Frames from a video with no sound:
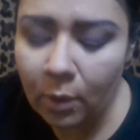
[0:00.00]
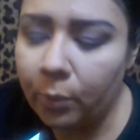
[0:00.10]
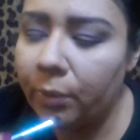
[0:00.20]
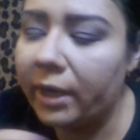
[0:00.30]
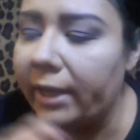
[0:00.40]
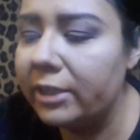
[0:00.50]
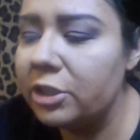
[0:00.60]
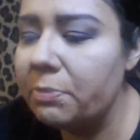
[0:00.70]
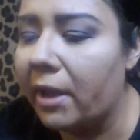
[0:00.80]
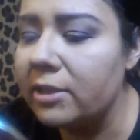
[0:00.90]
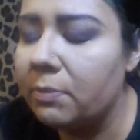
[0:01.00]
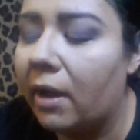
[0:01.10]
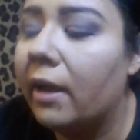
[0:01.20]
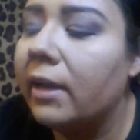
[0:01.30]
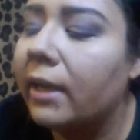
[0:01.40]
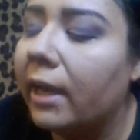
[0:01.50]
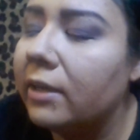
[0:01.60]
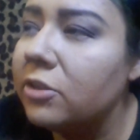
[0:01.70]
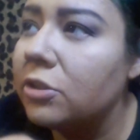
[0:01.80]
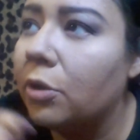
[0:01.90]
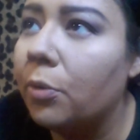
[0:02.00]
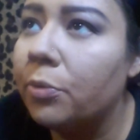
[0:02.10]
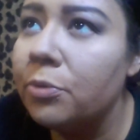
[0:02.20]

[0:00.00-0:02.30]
I kind of just pass by. I kind of just go through